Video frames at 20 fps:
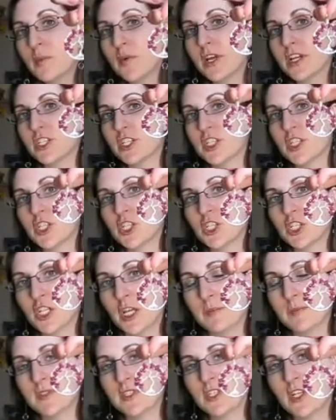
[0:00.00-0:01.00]
precious
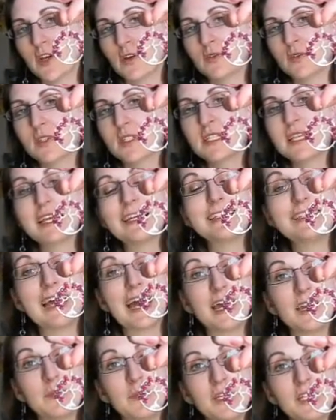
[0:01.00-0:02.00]
gemstones.
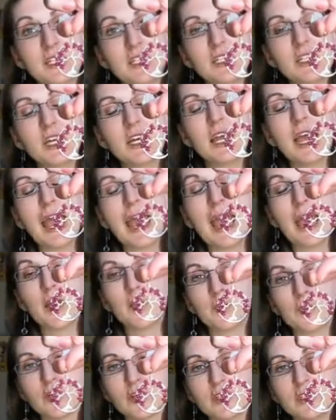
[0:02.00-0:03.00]
Diamond,
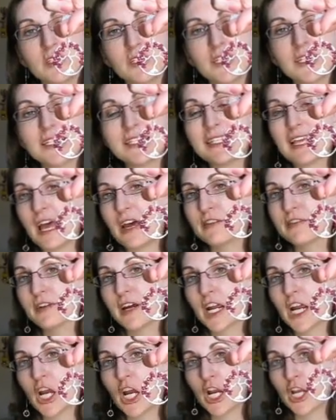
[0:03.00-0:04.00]
emerald,
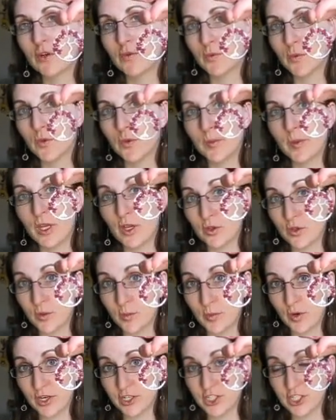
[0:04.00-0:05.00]
sapphire, and ruby are the
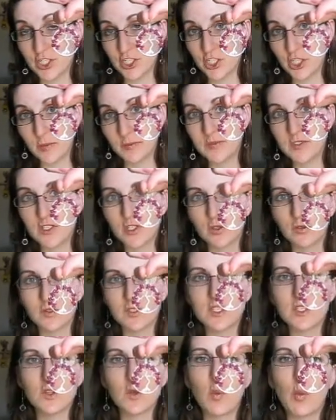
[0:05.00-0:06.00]
precious
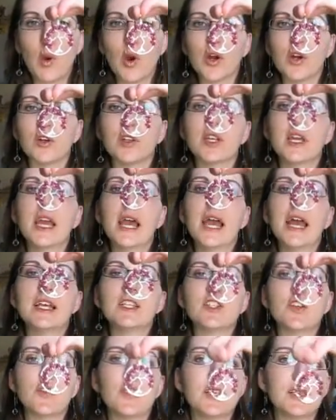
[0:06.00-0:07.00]
gemstones in the world.
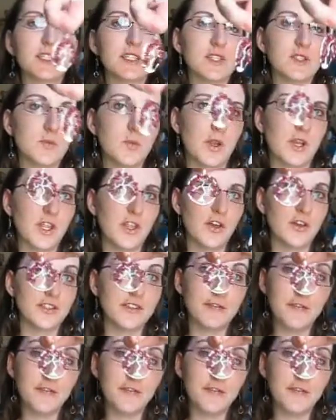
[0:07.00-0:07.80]
So this is one of those. It